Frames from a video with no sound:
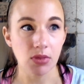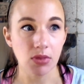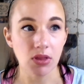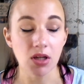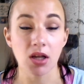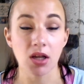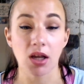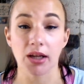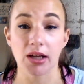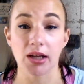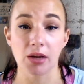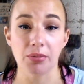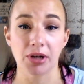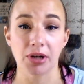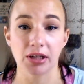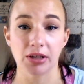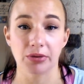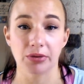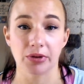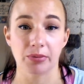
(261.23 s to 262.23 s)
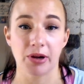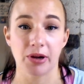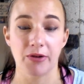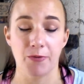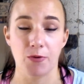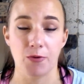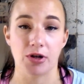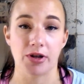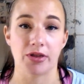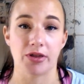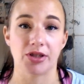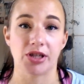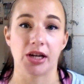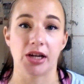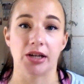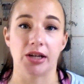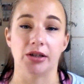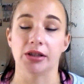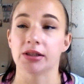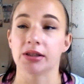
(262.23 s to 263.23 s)
I got pregnant with my fourth
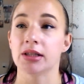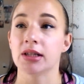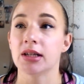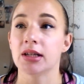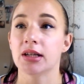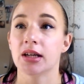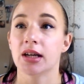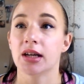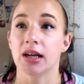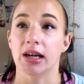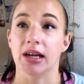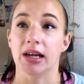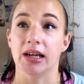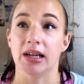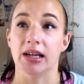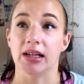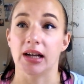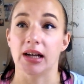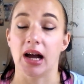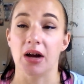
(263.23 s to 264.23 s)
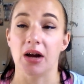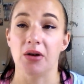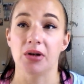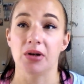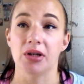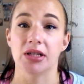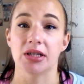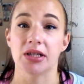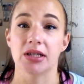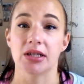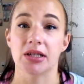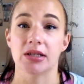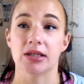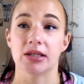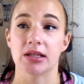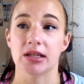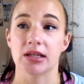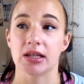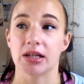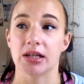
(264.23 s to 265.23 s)
child, and I was
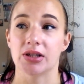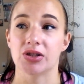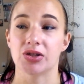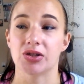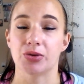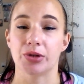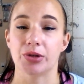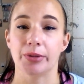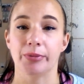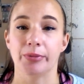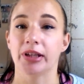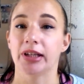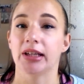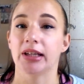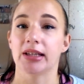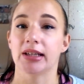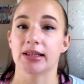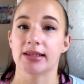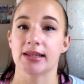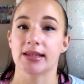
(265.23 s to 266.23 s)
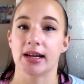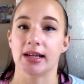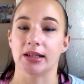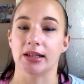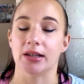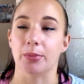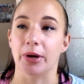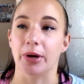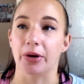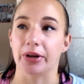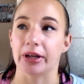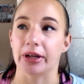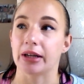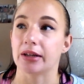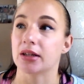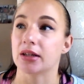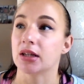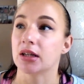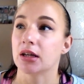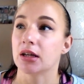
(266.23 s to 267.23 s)
extremely excited about it.
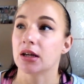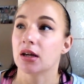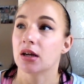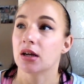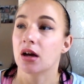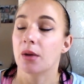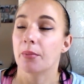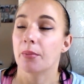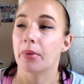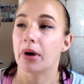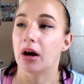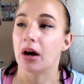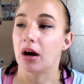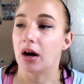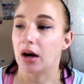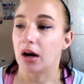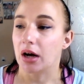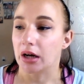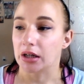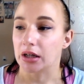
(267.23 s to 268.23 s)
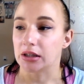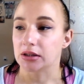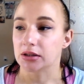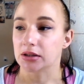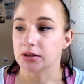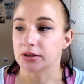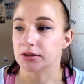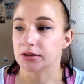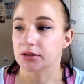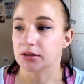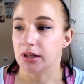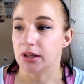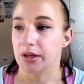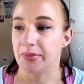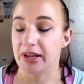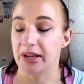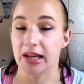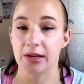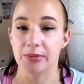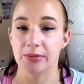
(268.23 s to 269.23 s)
But it
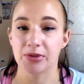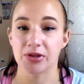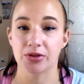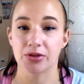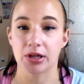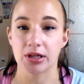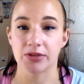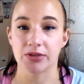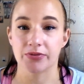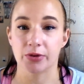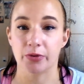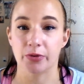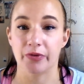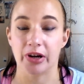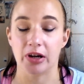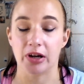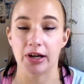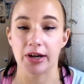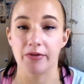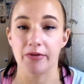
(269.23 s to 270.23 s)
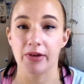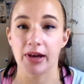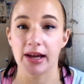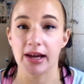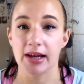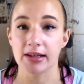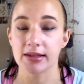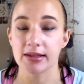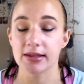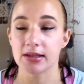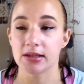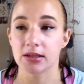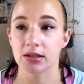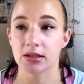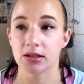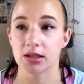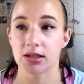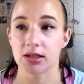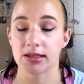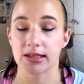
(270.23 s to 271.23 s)
became stressful very fast,
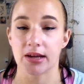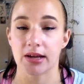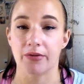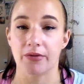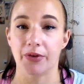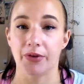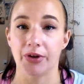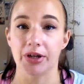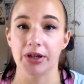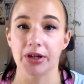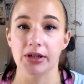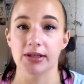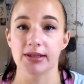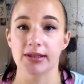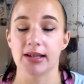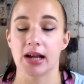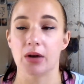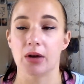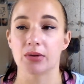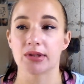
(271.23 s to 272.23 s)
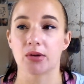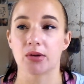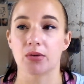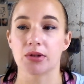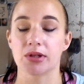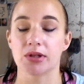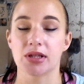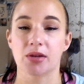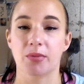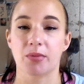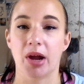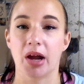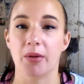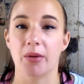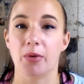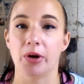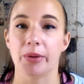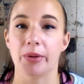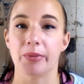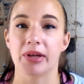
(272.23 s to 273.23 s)
because at first I was going to my
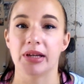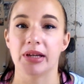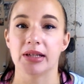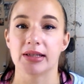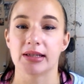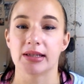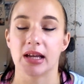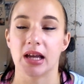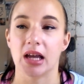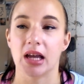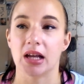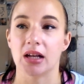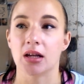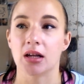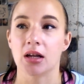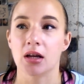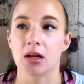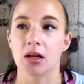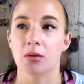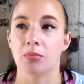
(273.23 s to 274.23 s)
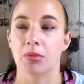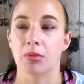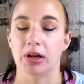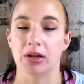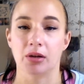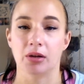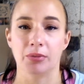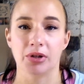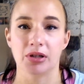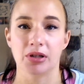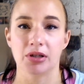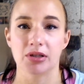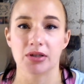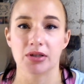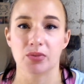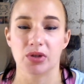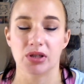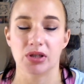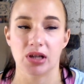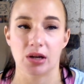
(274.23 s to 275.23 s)
appointments and my numbers
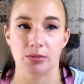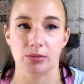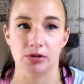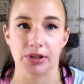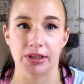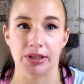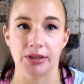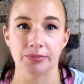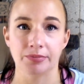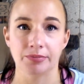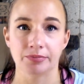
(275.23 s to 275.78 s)
were doubling.